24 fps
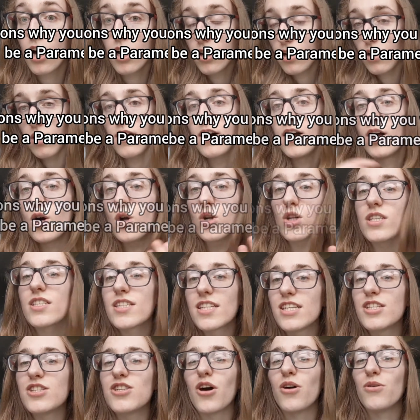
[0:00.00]
I
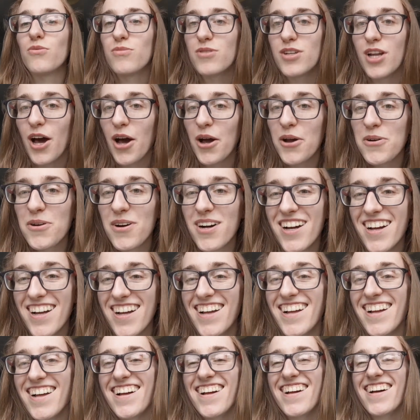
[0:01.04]
honestly don't know.
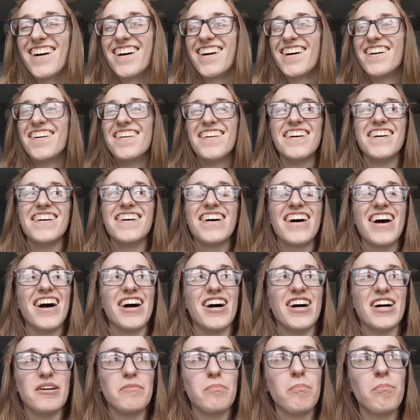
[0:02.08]

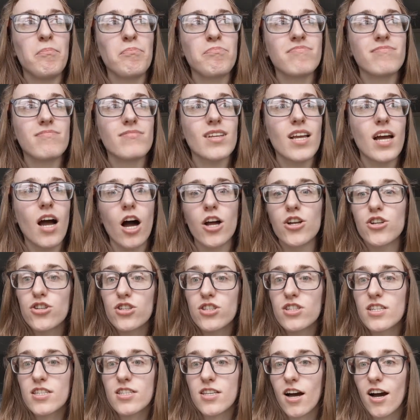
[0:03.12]
I
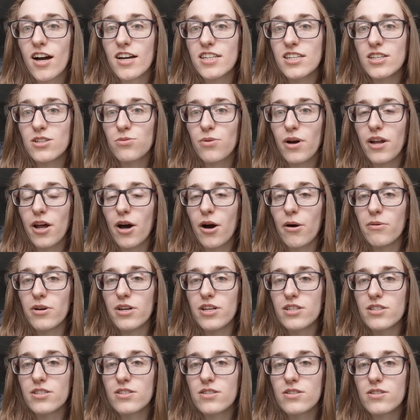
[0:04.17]
just decided when I
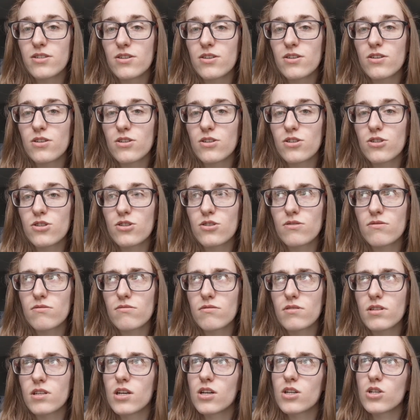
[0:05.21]
was
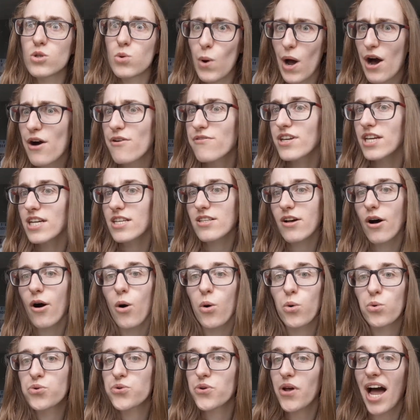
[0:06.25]
12 years
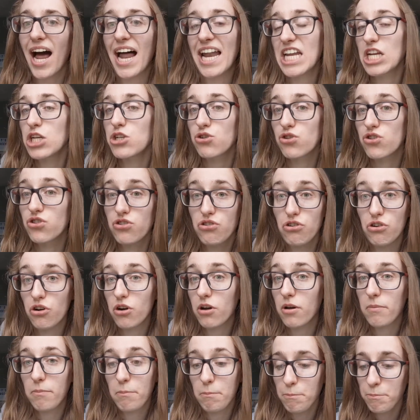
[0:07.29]
old and it just
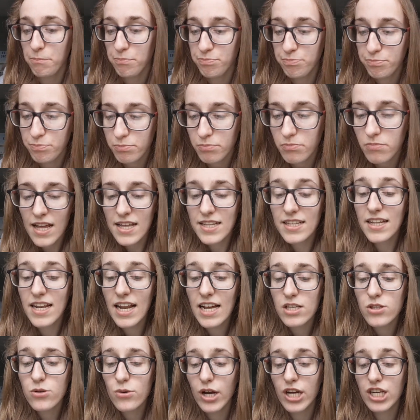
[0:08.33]
stuck. The
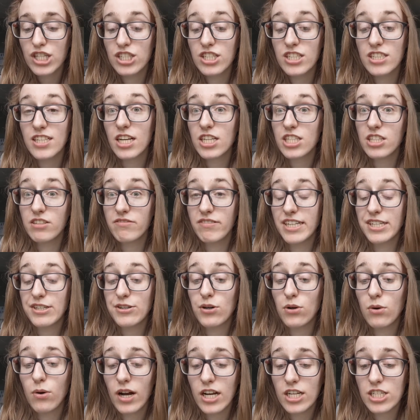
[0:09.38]
next question is actually a really
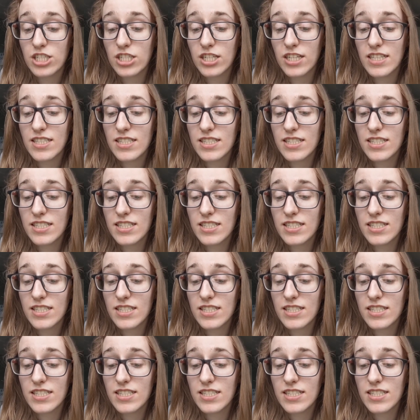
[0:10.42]
good question.